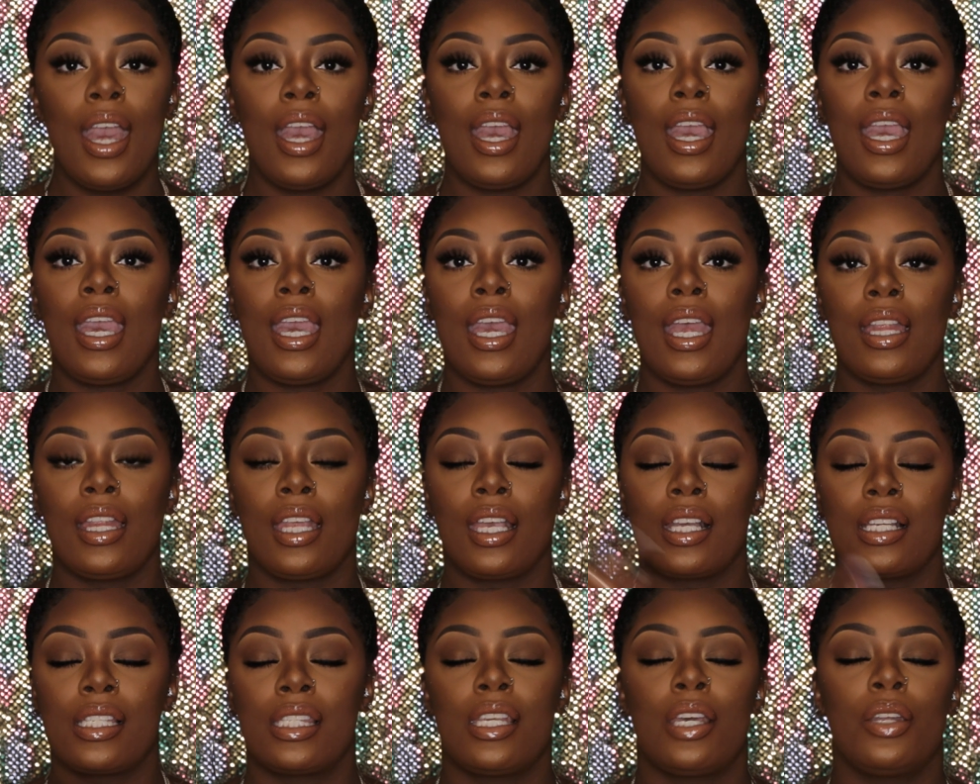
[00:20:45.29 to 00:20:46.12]
And like
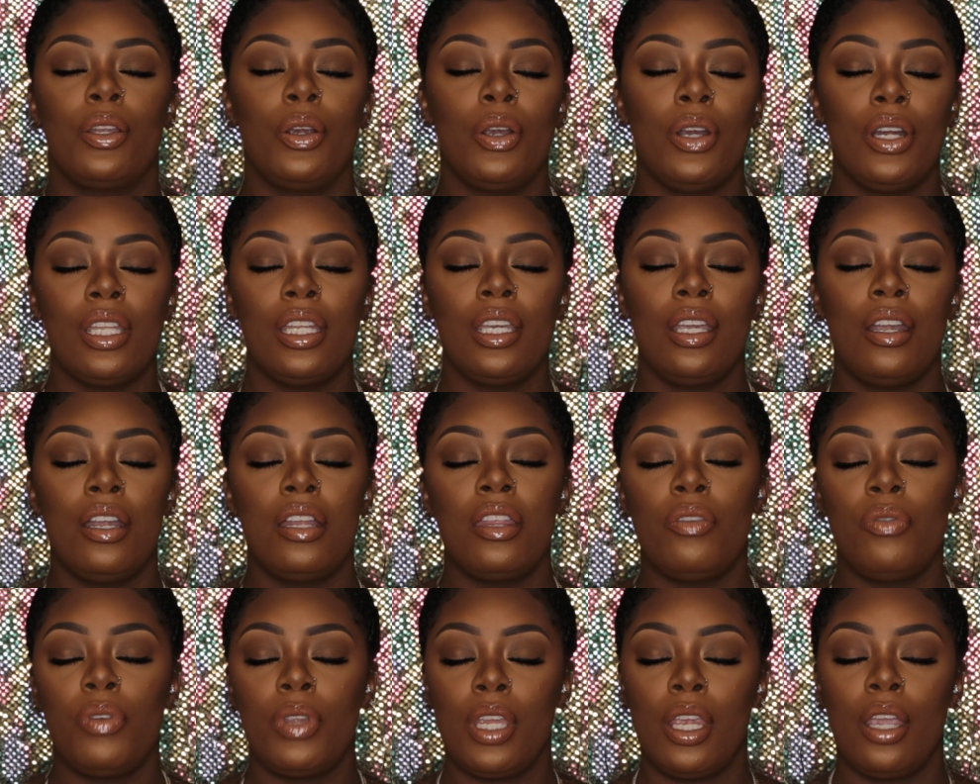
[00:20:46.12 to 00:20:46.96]
I said earlier in
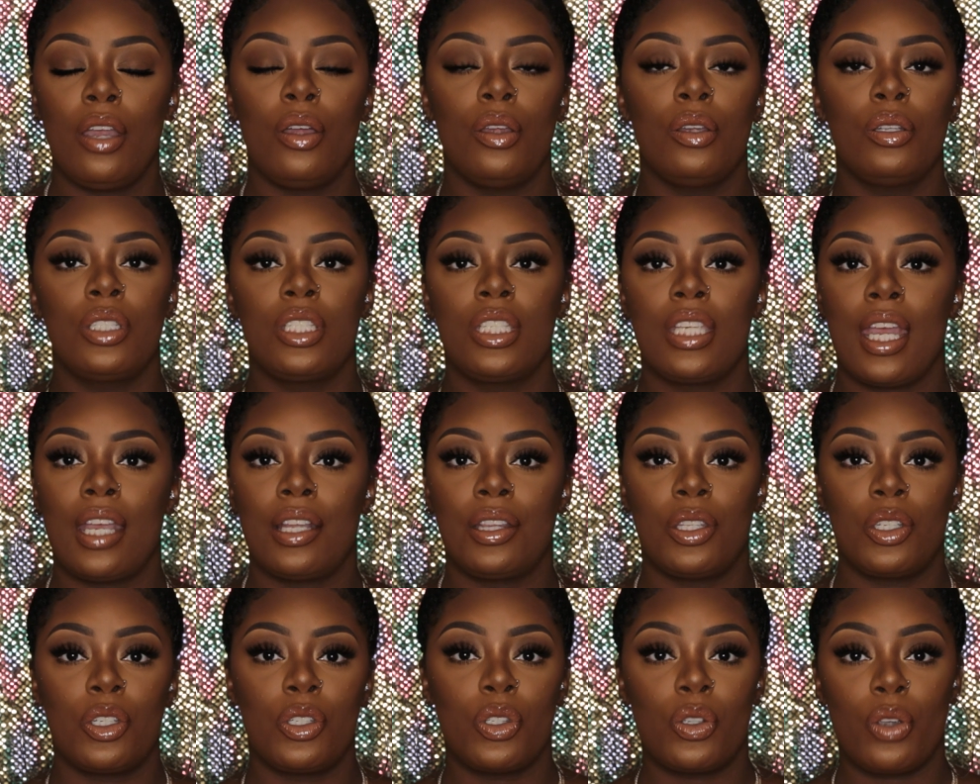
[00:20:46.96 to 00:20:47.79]
the video, check
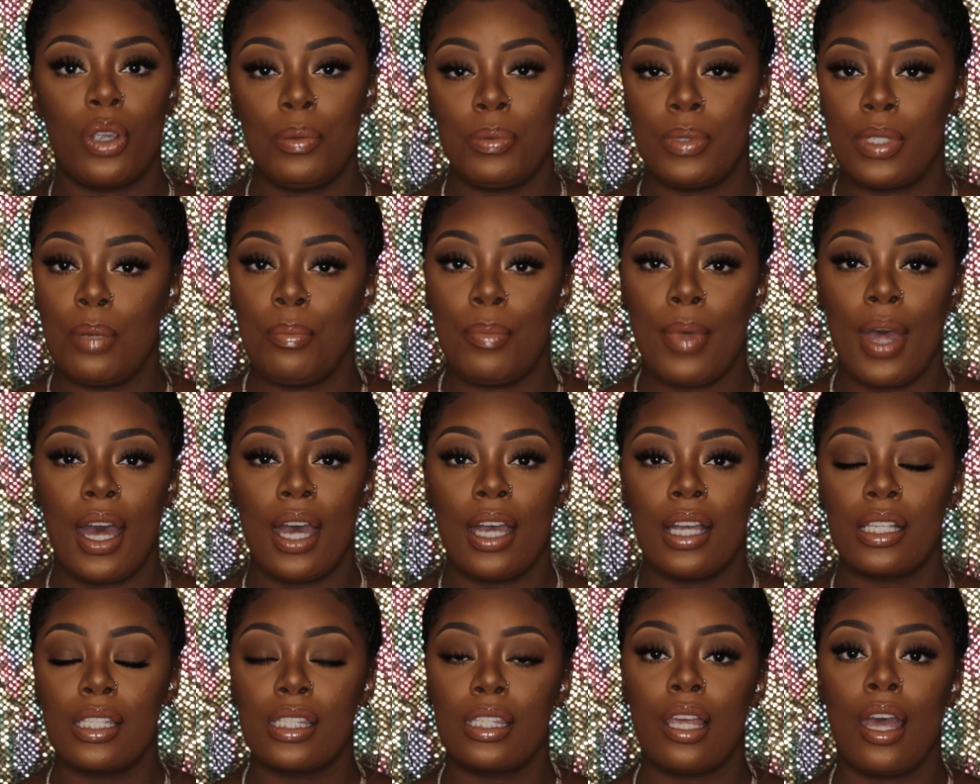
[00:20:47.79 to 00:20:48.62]
the description
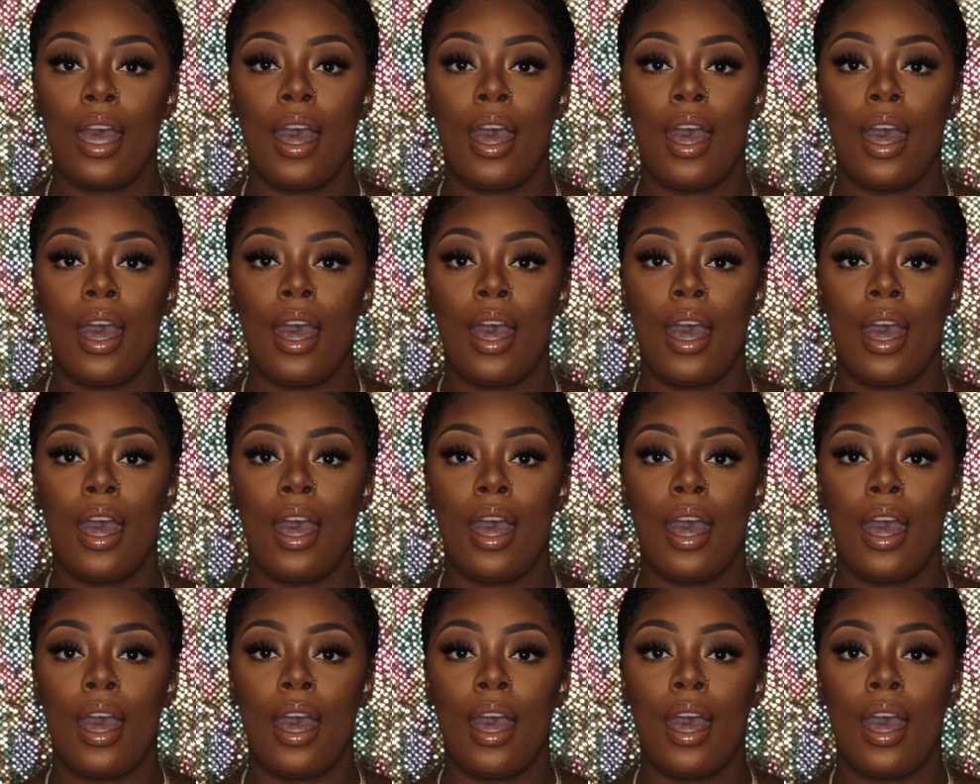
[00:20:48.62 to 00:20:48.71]
box.